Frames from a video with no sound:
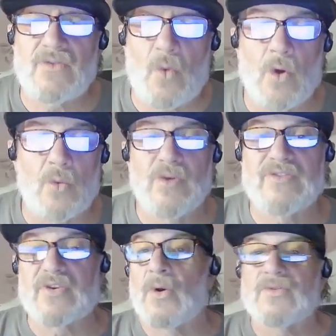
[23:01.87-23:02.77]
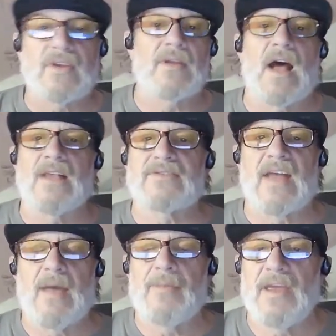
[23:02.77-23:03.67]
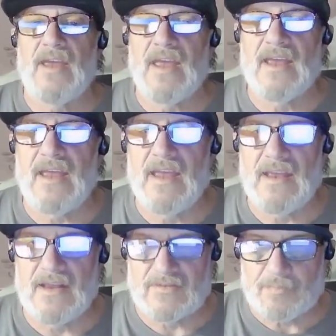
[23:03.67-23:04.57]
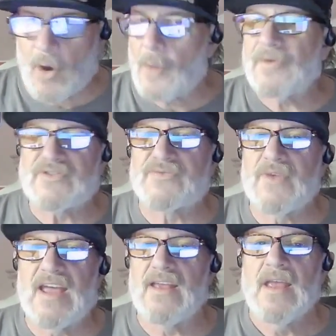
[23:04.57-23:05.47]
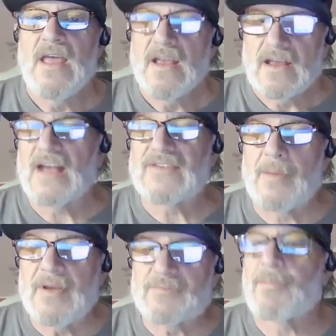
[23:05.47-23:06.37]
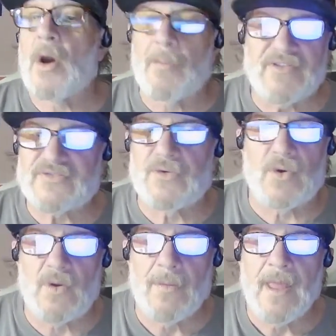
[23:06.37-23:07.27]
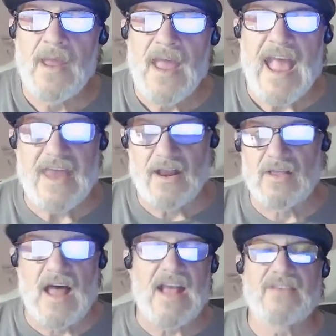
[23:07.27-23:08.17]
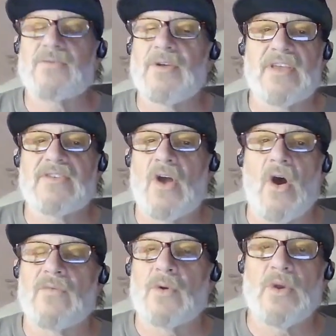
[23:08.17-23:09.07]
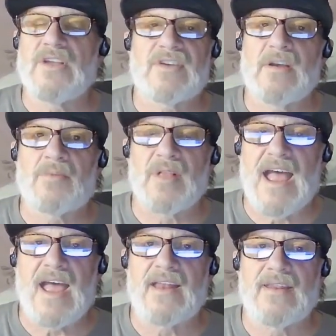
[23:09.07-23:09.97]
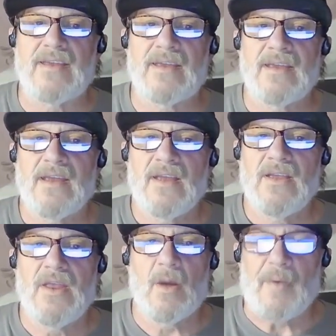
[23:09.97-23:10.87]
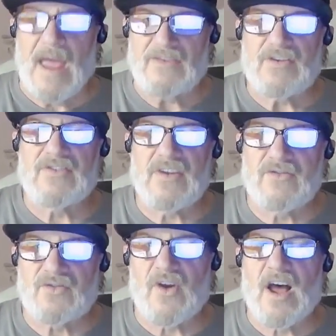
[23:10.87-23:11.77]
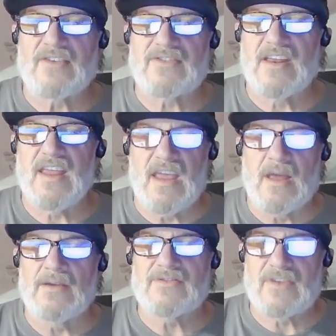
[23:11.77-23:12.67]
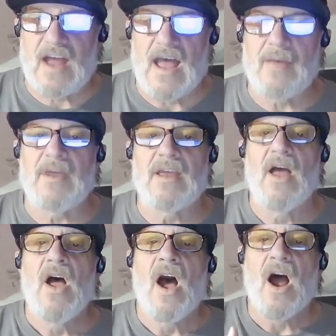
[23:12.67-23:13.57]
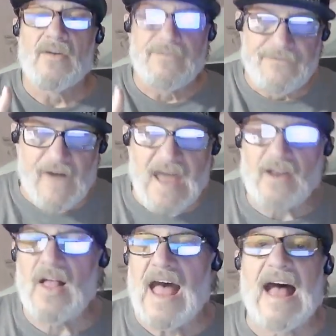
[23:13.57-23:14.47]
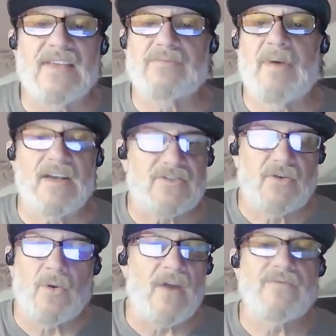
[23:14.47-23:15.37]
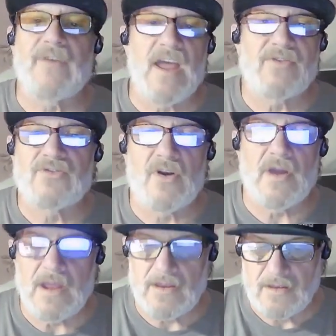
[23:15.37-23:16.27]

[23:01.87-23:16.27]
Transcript: or results in God's timing. It, it is purpose. It, God's timing is purposeful and aligns with His overreaching plan. You know, patience and trust in His timing are vital aspects to our faith journey